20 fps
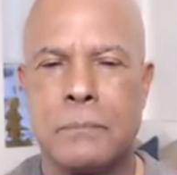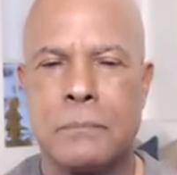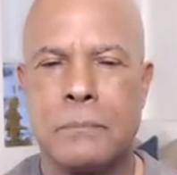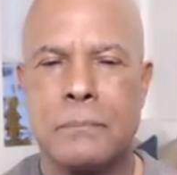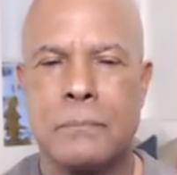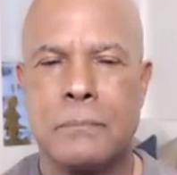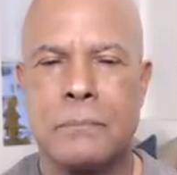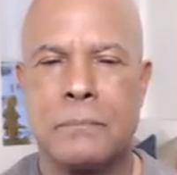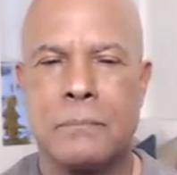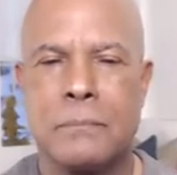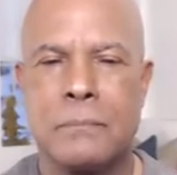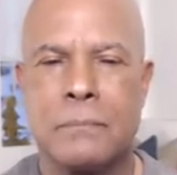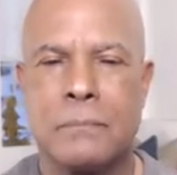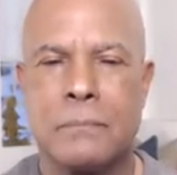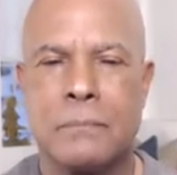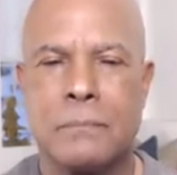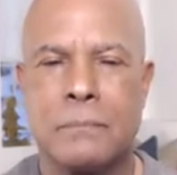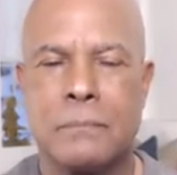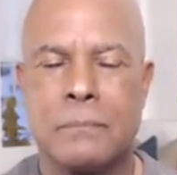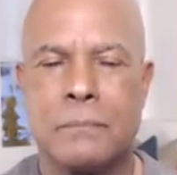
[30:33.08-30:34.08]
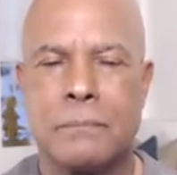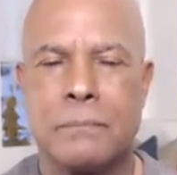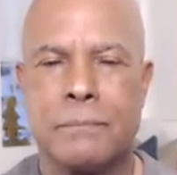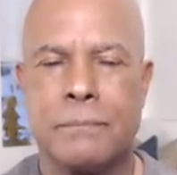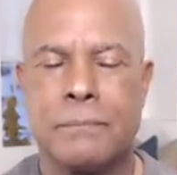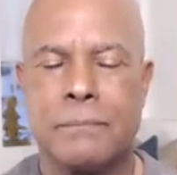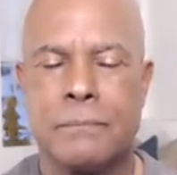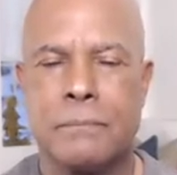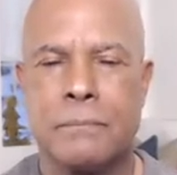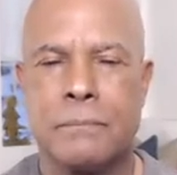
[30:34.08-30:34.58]

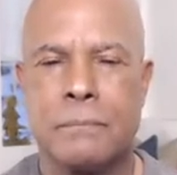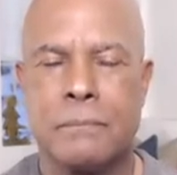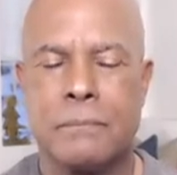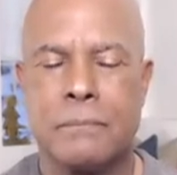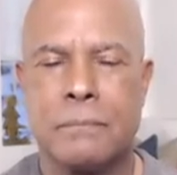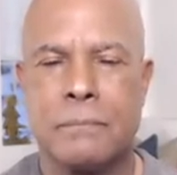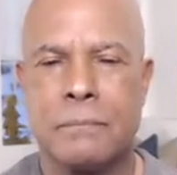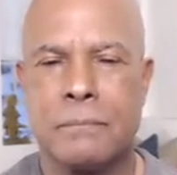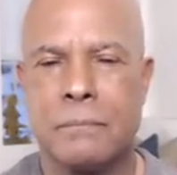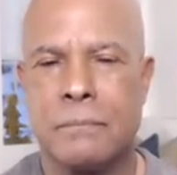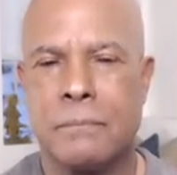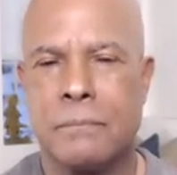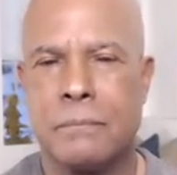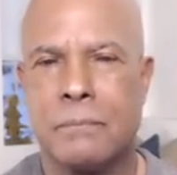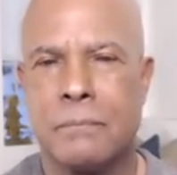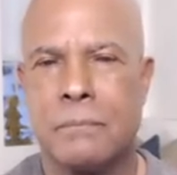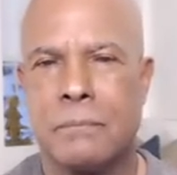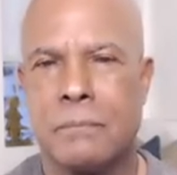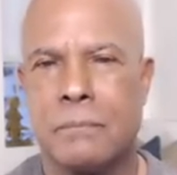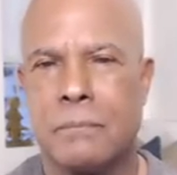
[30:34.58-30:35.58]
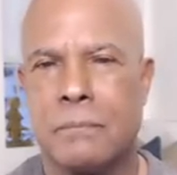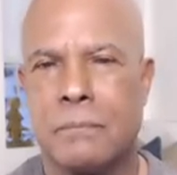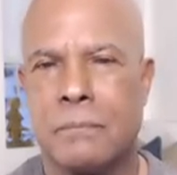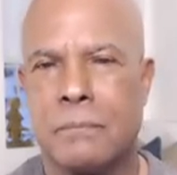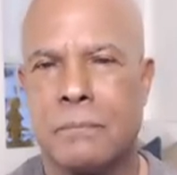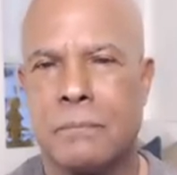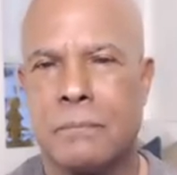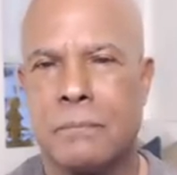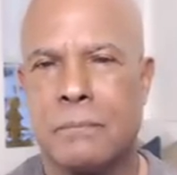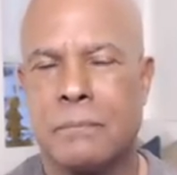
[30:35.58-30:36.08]

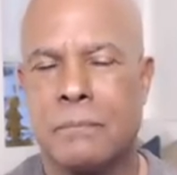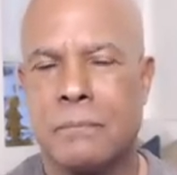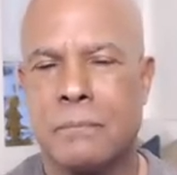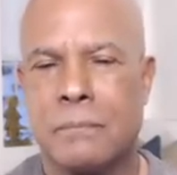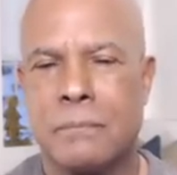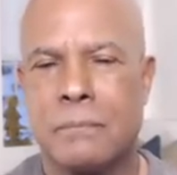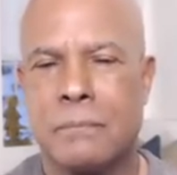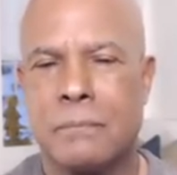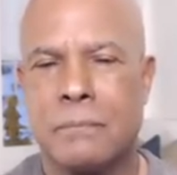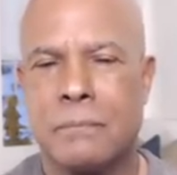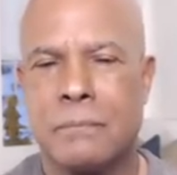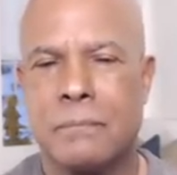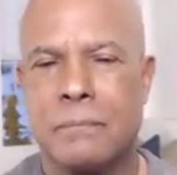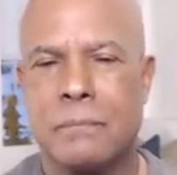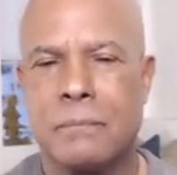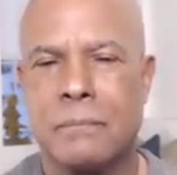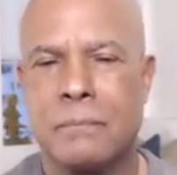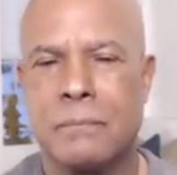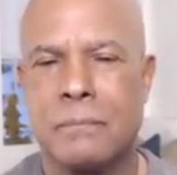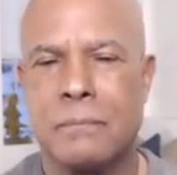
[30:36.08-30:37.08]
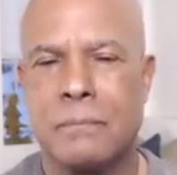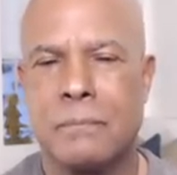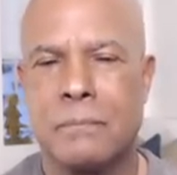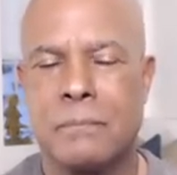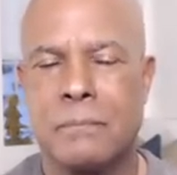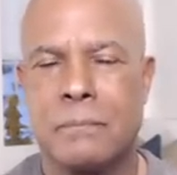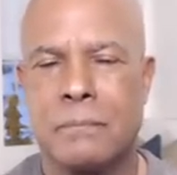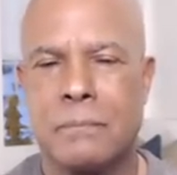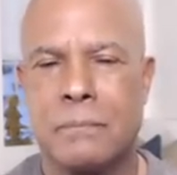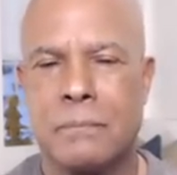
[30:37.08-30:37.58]

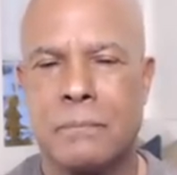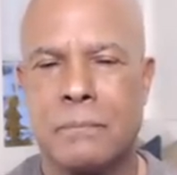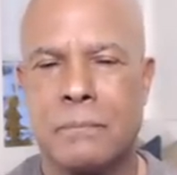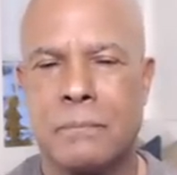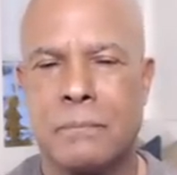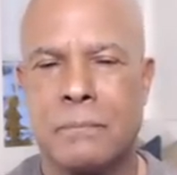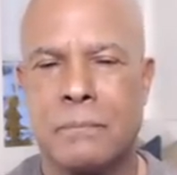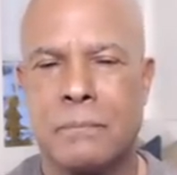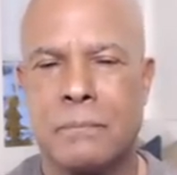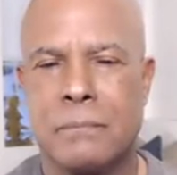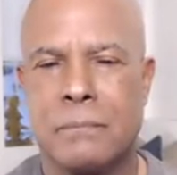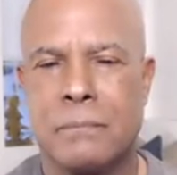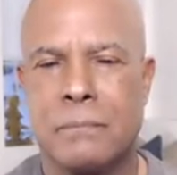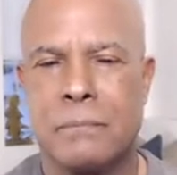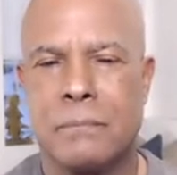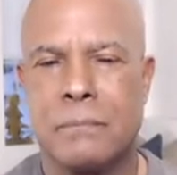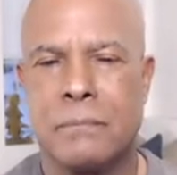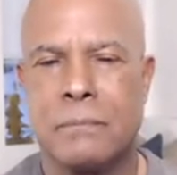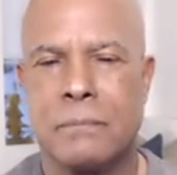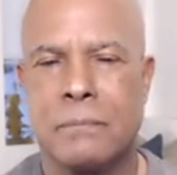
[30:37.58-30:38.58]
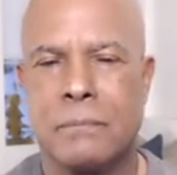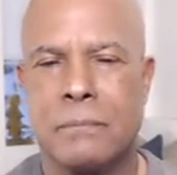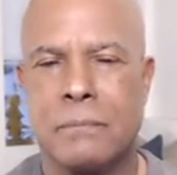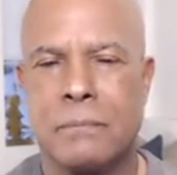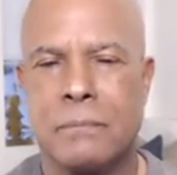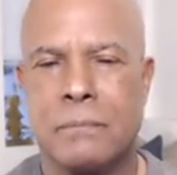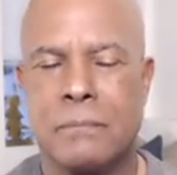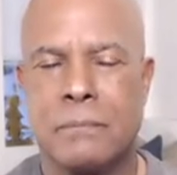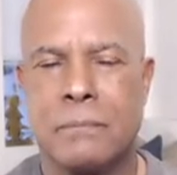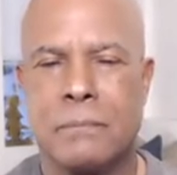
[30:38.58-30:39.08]

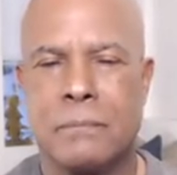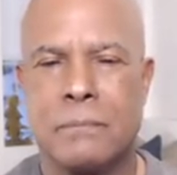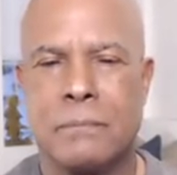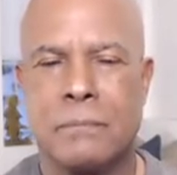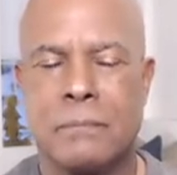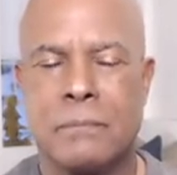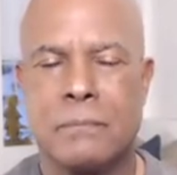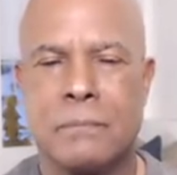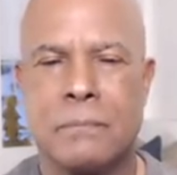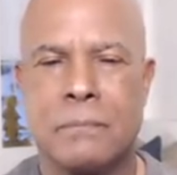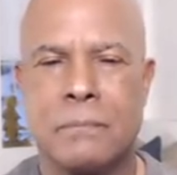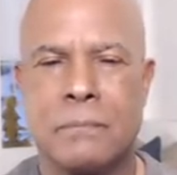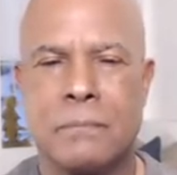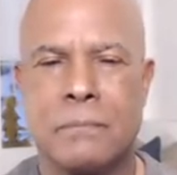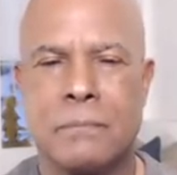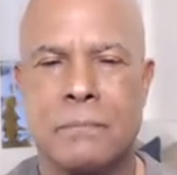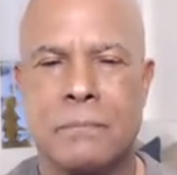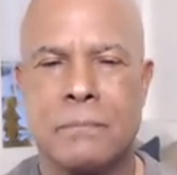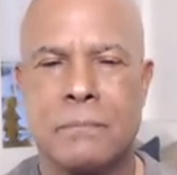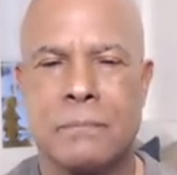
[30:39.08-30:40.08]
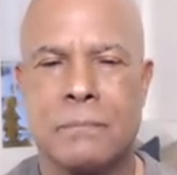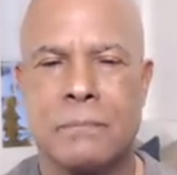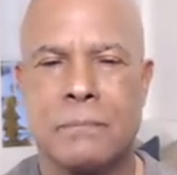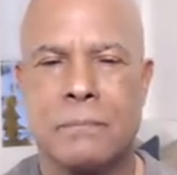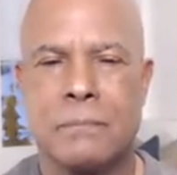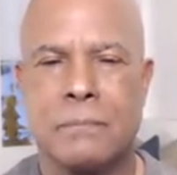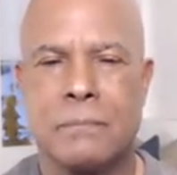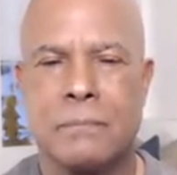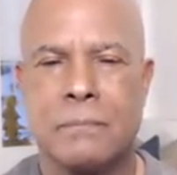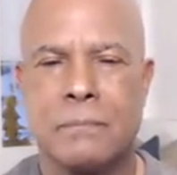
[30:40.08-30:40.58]

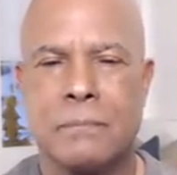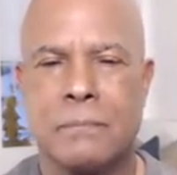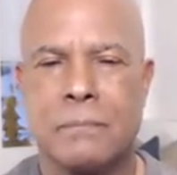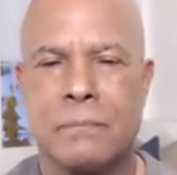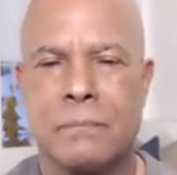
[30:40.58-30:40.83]
[no speech]